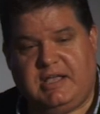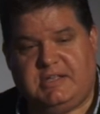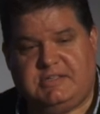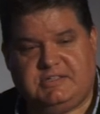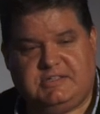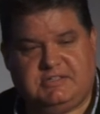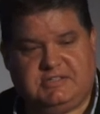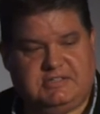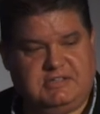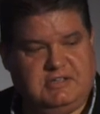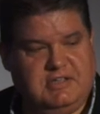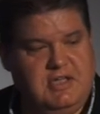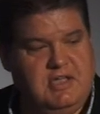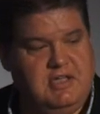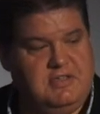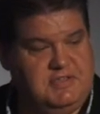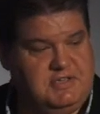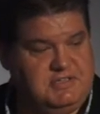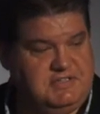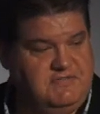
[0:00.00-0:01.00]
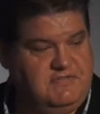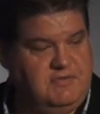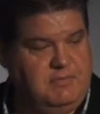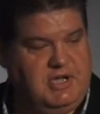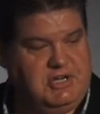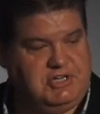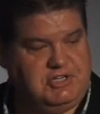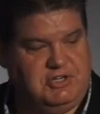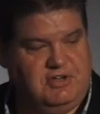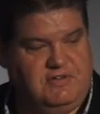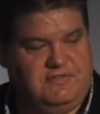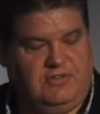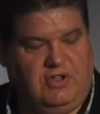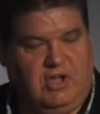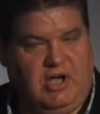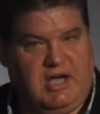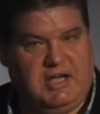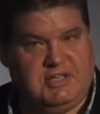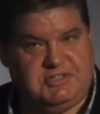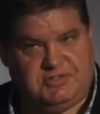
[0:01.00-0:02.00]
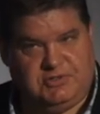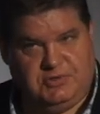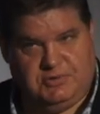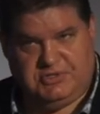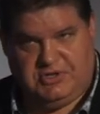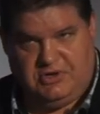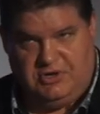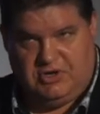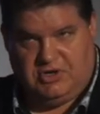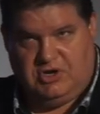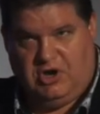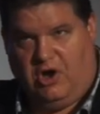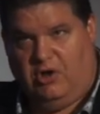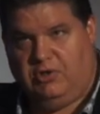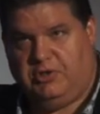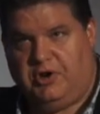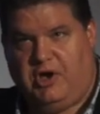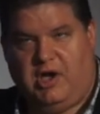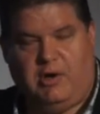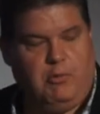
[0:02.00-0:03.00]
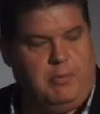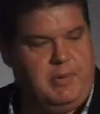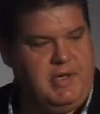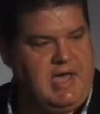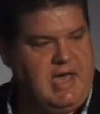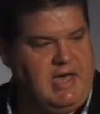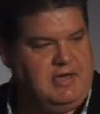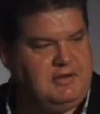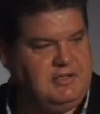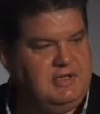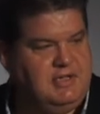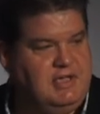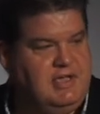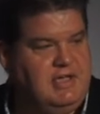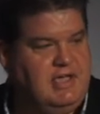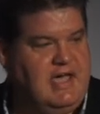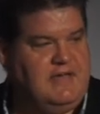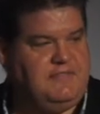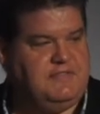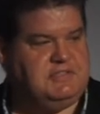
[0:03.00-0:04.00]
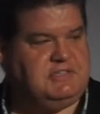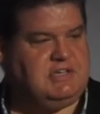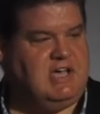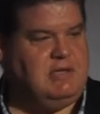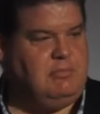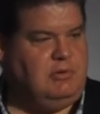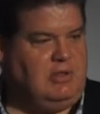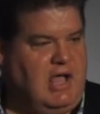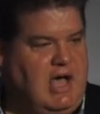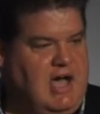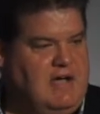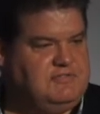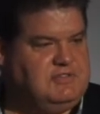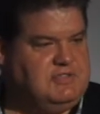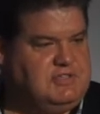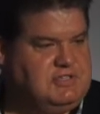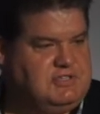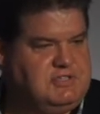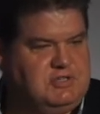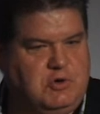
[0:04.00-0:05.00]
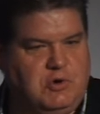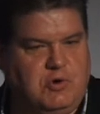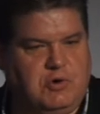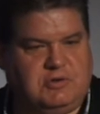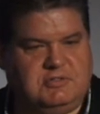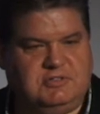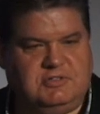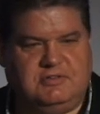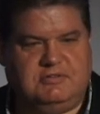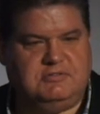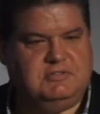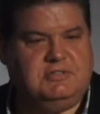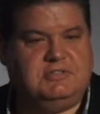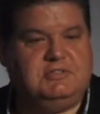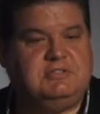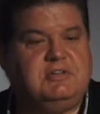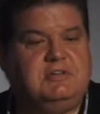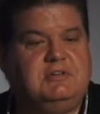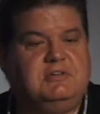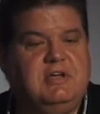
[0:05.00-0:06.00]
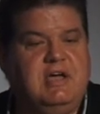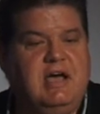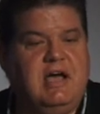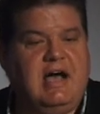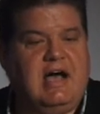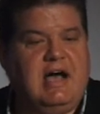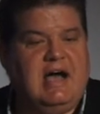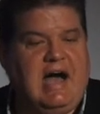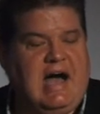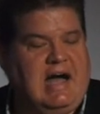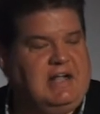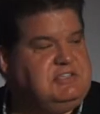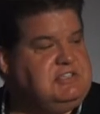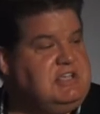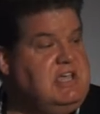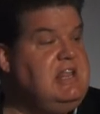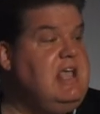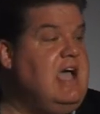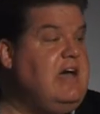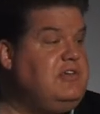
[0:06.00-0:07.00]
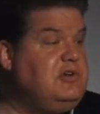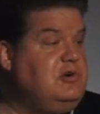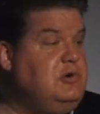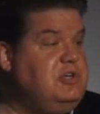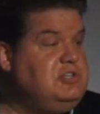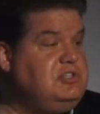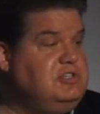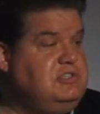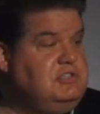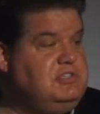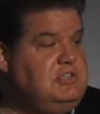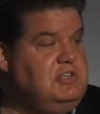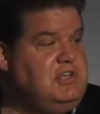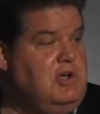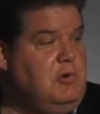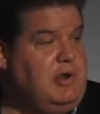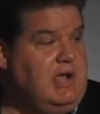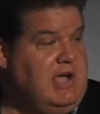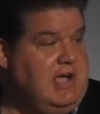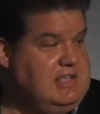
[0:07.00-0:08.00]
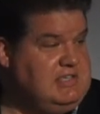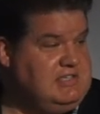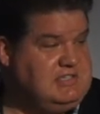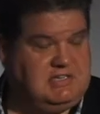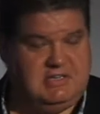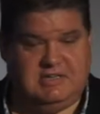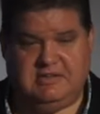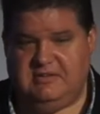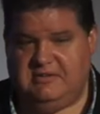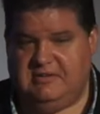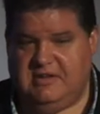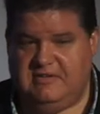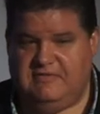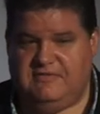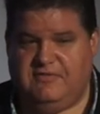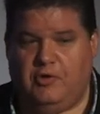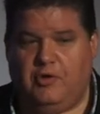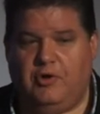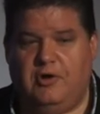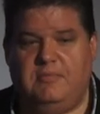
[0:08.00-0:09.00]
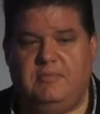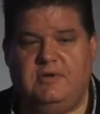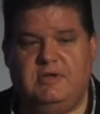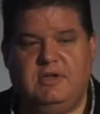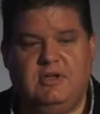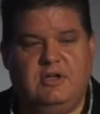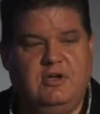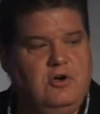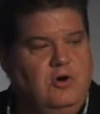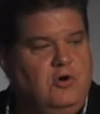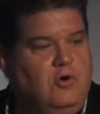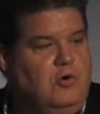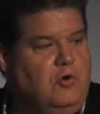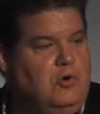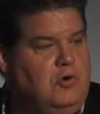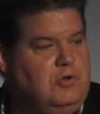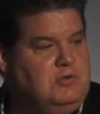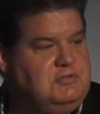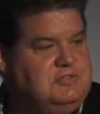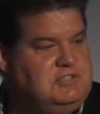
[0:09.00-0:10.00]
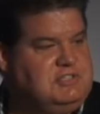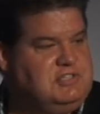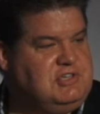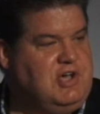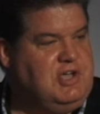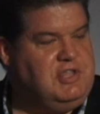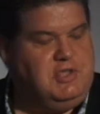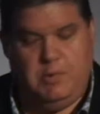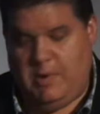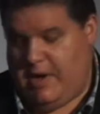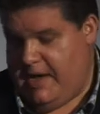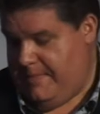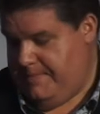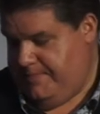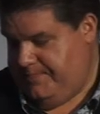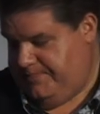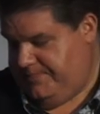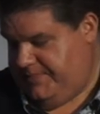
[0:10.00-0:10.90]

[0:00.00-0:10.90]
us. There's information in your flyers, and also Nicole and I will be out at the table after this talk to answer any other questions that you don't want to ask in forum or to sign you up.